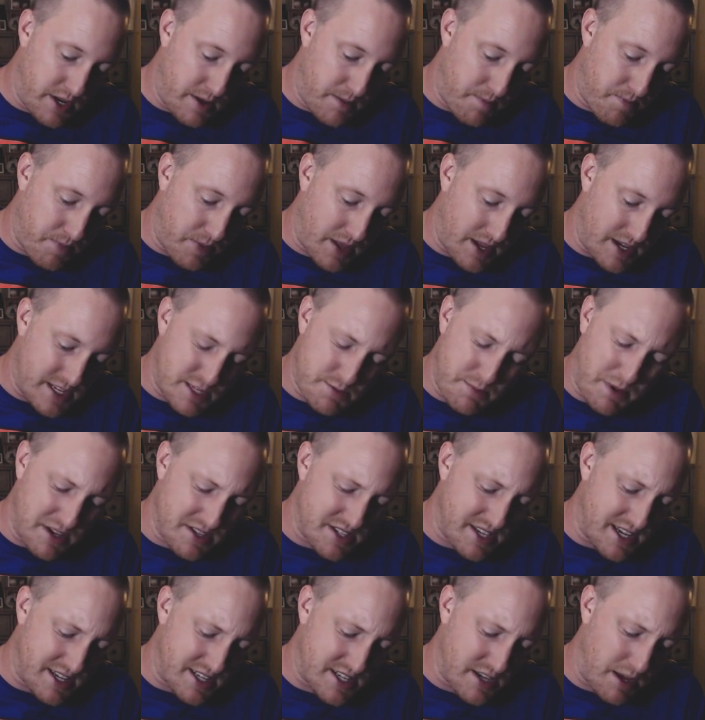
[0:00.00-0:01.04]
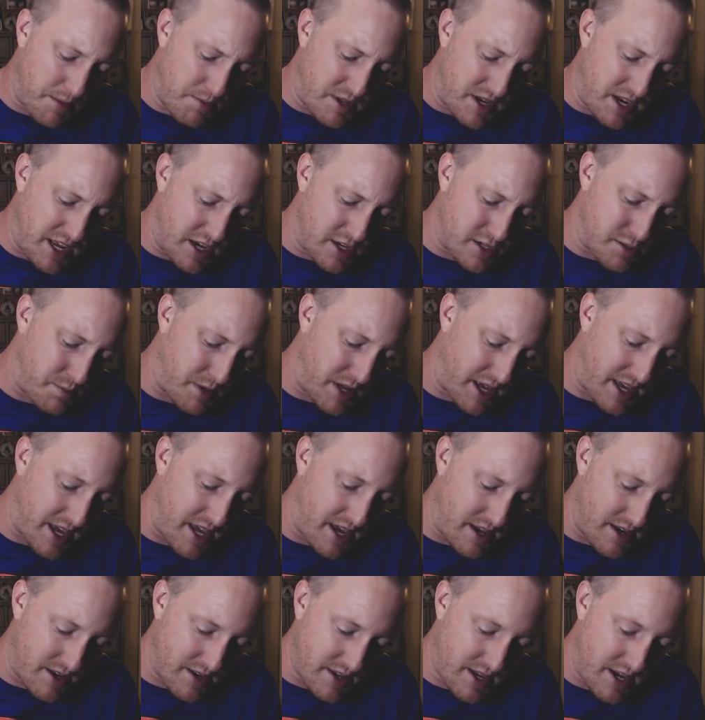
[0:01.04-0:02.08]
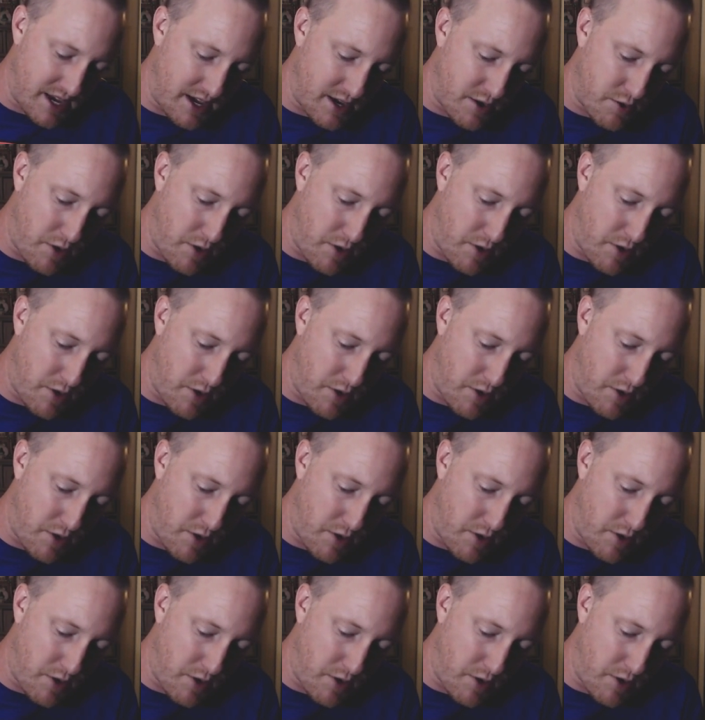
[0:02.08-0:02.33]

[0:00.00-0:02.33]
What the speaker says: It smells like something else, but I can't